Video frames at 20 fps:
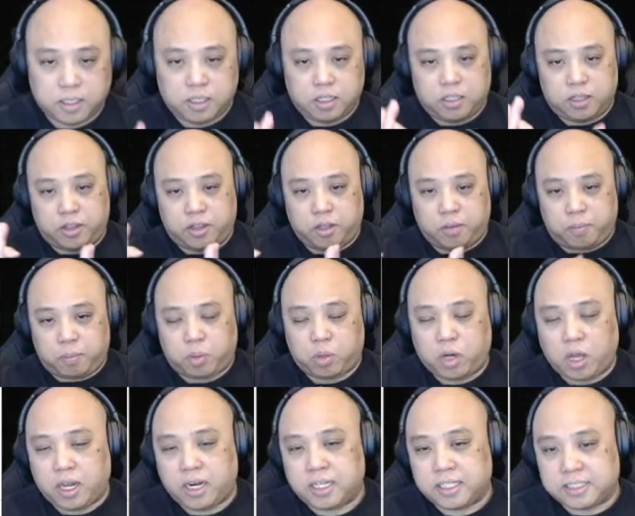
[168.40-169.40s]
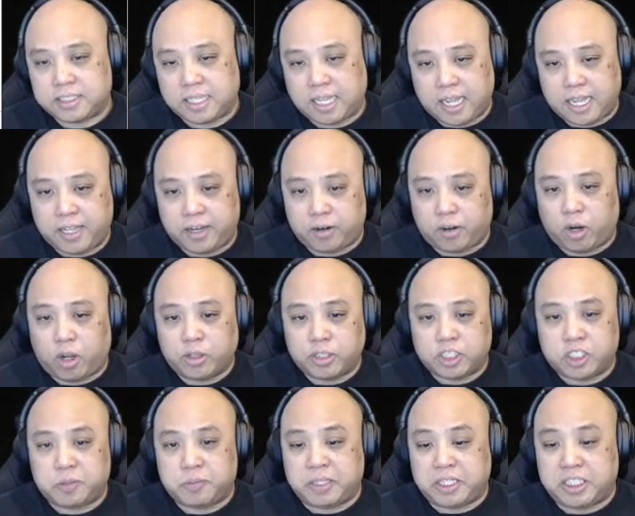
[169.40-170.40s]
the product side are all the
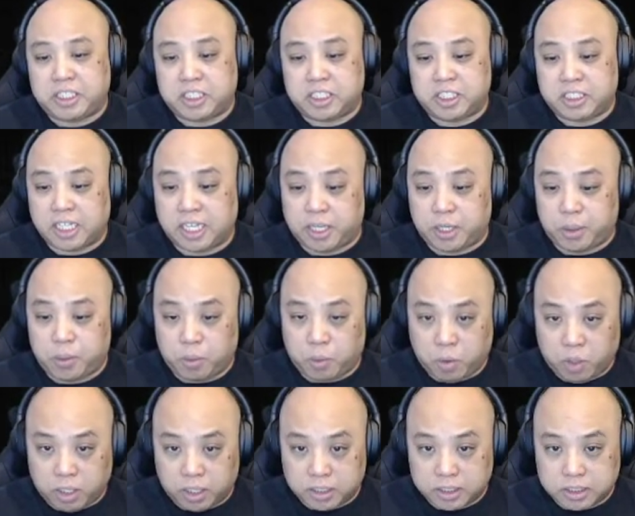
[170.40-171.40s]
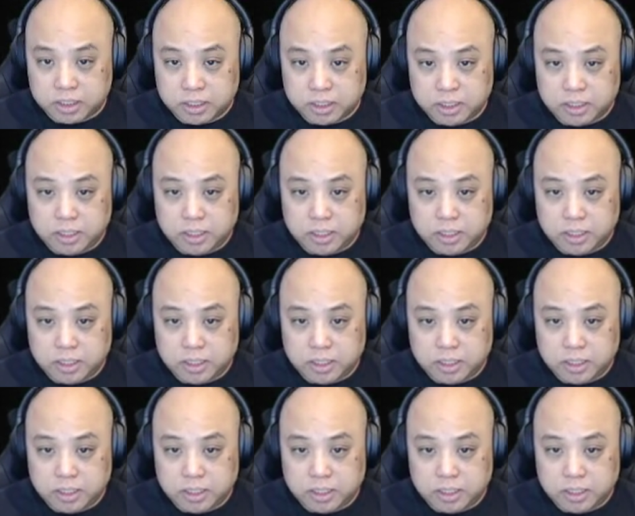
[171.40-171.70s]
species that you want.